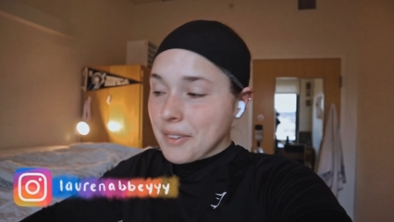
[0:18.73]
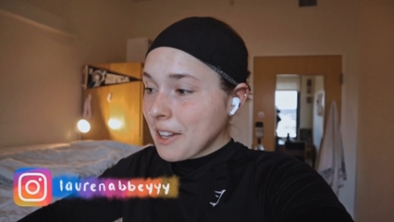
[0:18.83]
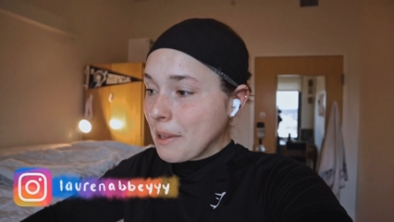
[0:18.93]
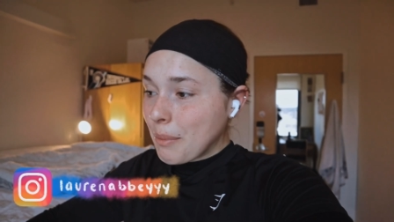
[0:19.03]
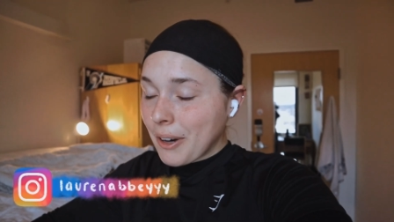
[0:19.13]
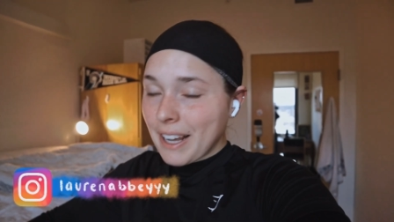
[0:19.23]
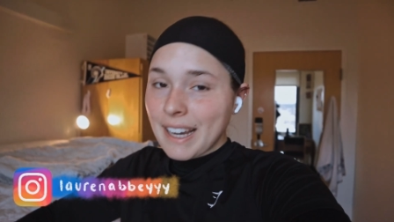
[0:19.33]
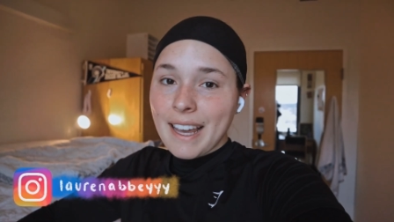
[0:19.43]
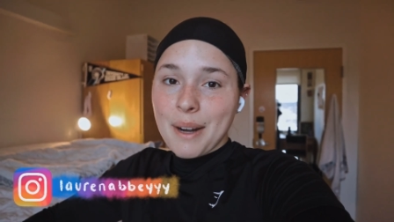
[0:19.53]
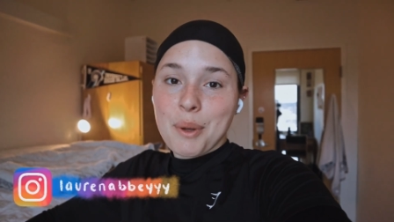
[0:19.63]
seven in the
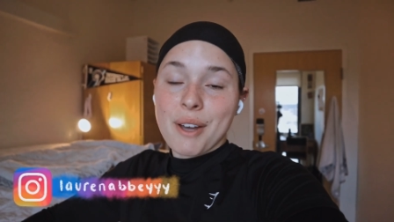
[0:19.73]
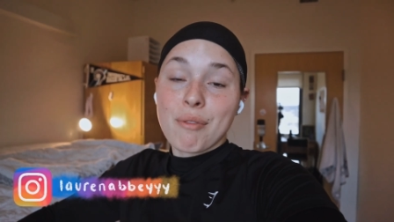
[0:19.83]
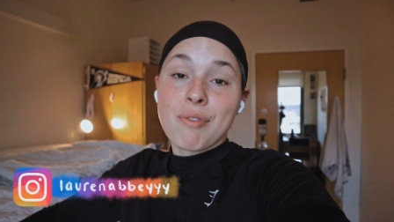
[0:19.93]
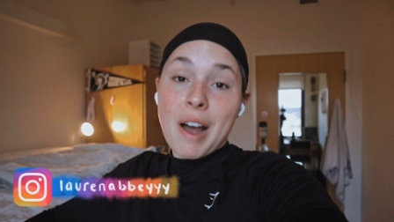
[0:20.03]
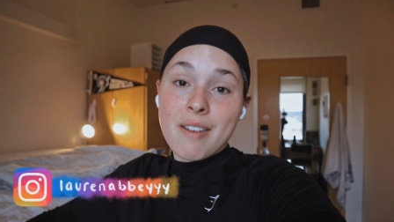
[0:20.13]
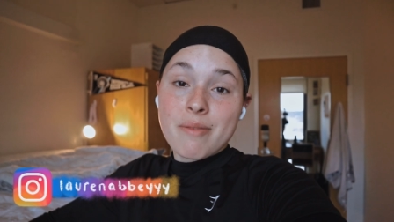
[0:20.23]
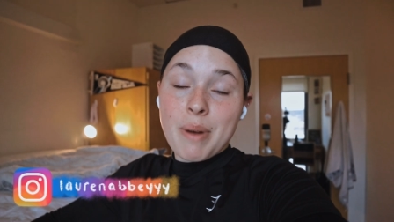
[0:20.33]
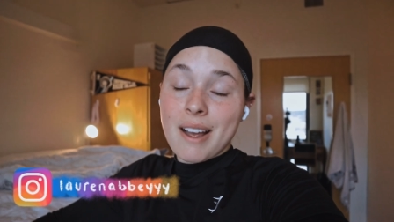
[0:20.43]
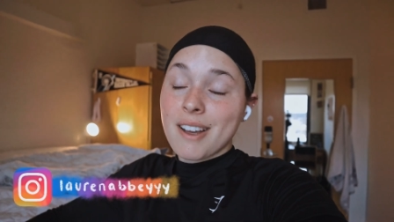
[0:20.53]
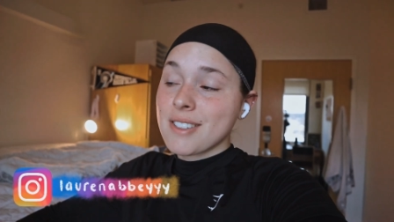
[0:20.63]
morning and we have five
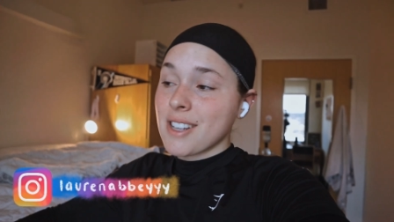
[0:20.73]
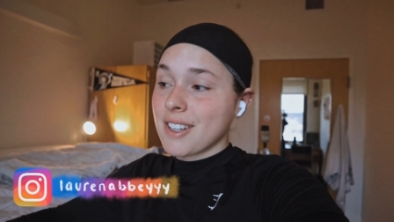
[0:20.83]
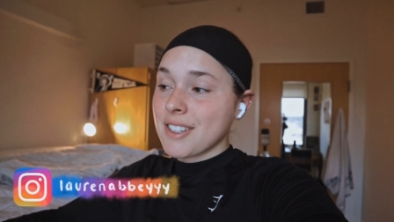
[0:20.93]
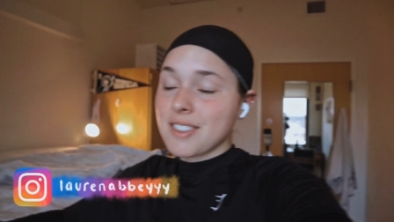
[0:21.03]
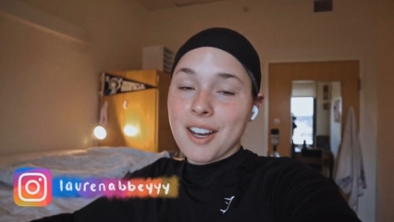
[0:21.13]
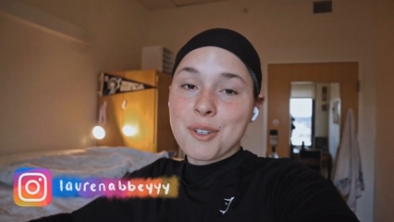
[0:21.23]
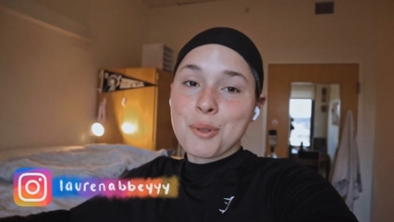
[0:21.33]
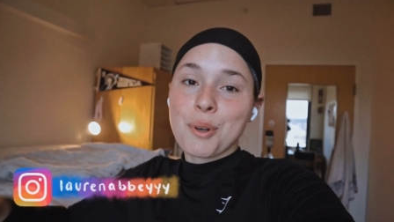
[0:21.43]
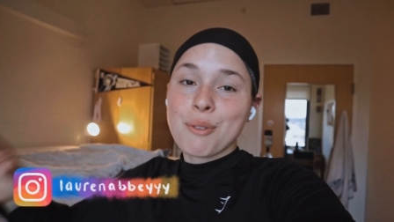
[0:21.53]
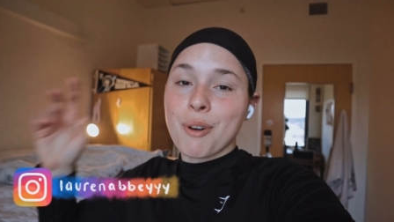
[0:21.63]
miles on the
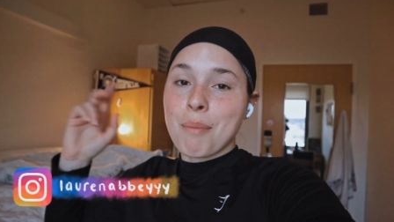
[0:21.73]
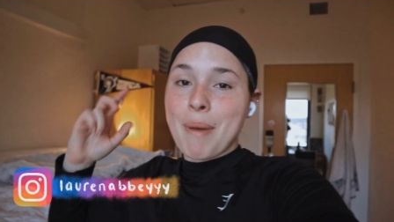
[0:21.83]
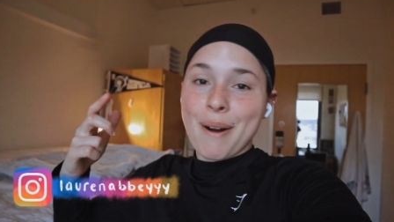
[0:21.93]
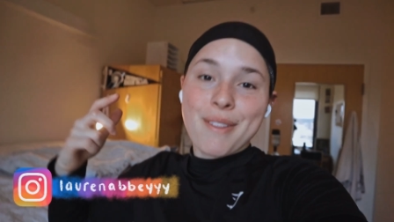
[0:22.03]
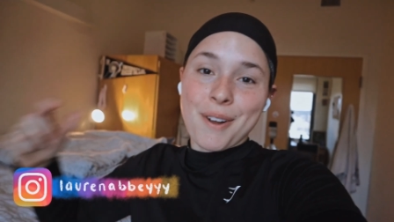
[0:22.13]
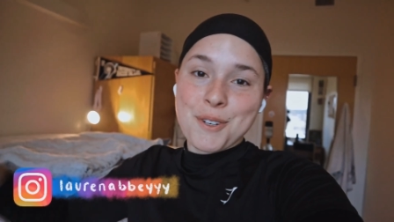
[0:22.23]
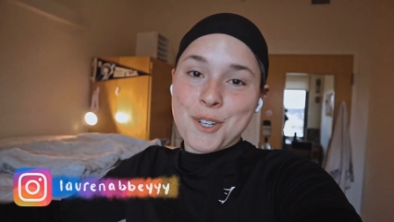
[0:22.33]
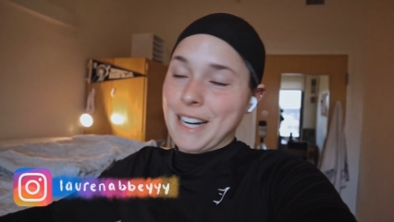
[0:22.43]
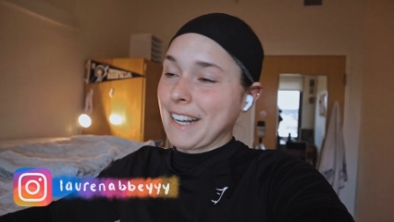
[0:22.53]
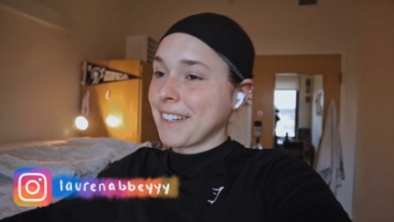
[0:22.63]
schedule for marathon
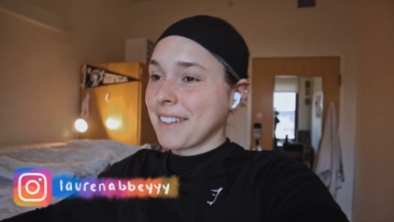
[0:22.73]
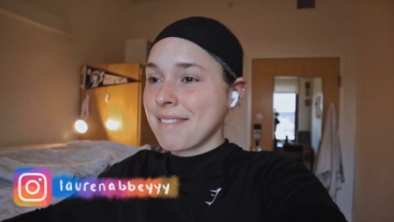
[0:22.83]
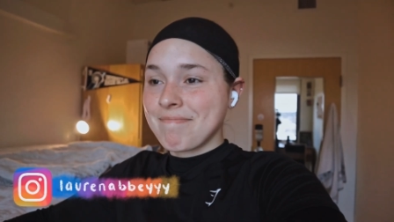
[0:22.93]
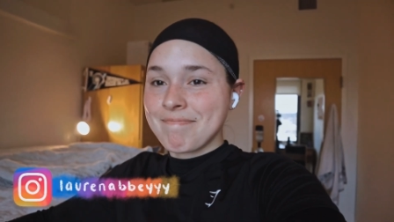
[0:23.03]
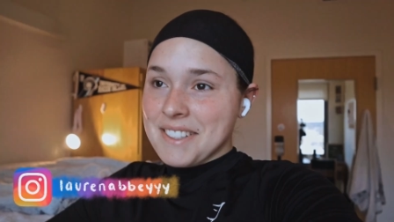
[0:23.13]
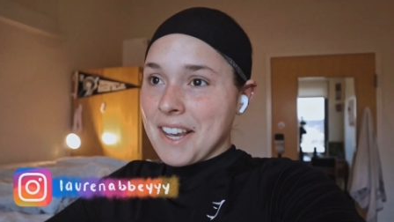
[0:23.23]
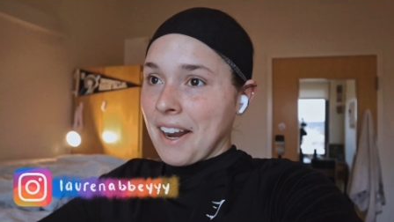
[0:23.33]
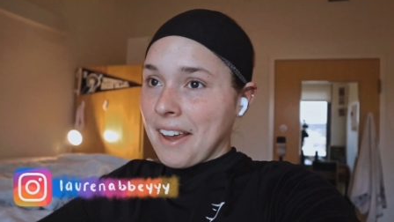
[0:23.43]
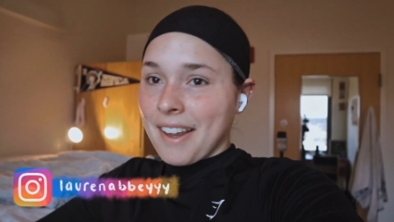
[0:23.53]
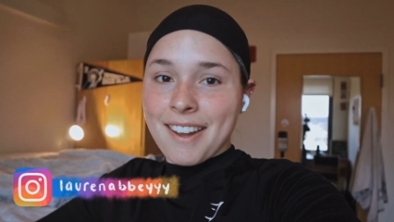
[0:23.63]
training. Let's
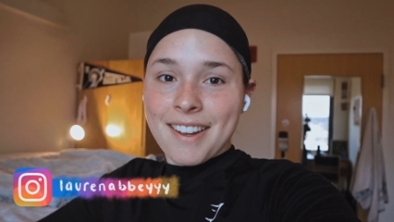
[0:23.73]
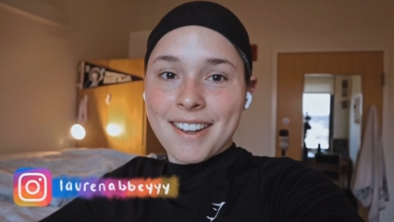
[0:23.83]
get it.